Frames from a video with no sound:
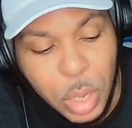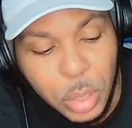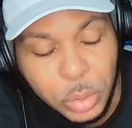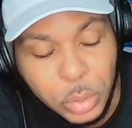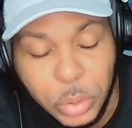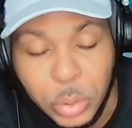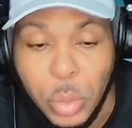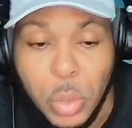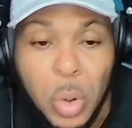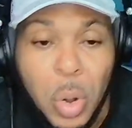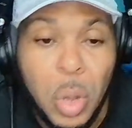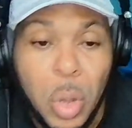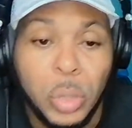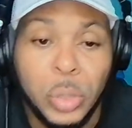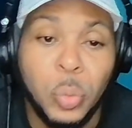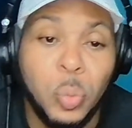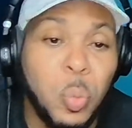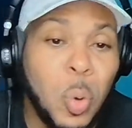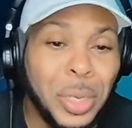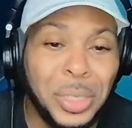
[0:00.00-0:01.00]
so long
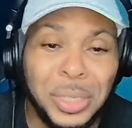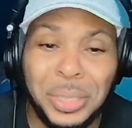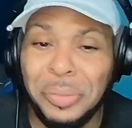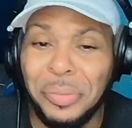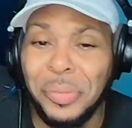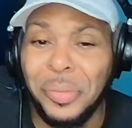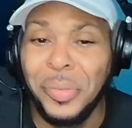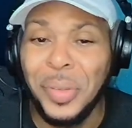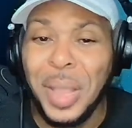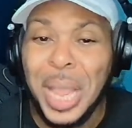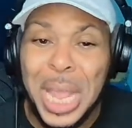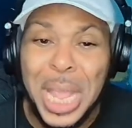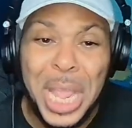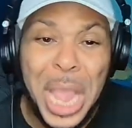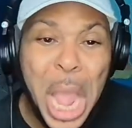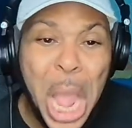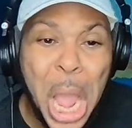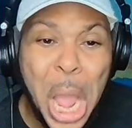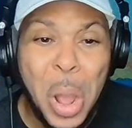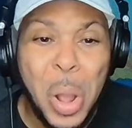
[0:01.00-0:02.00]
to watch the
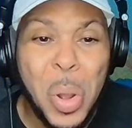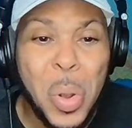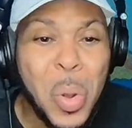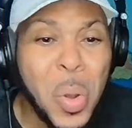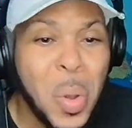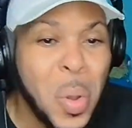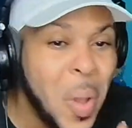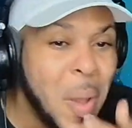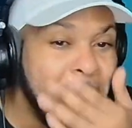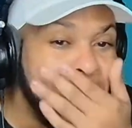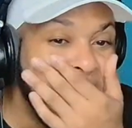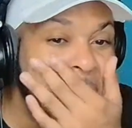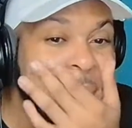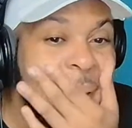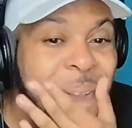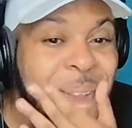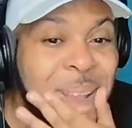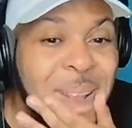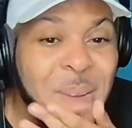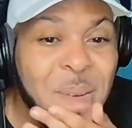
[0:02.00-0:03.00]
video.
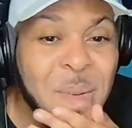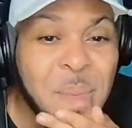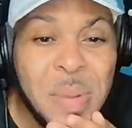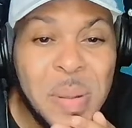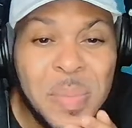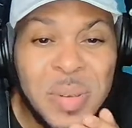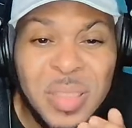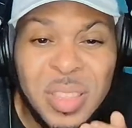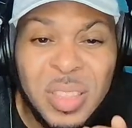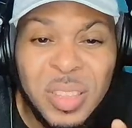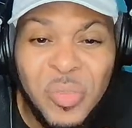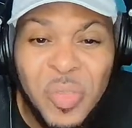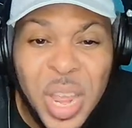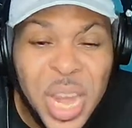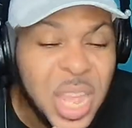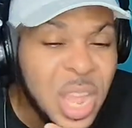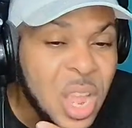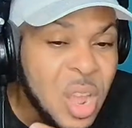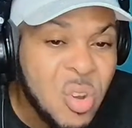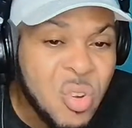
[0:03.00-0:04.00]
I can't remember this
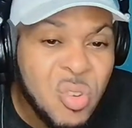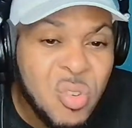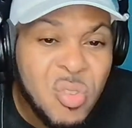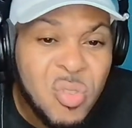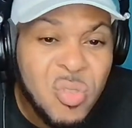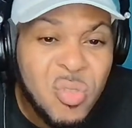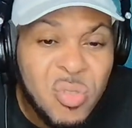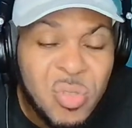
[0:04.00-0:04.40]
video.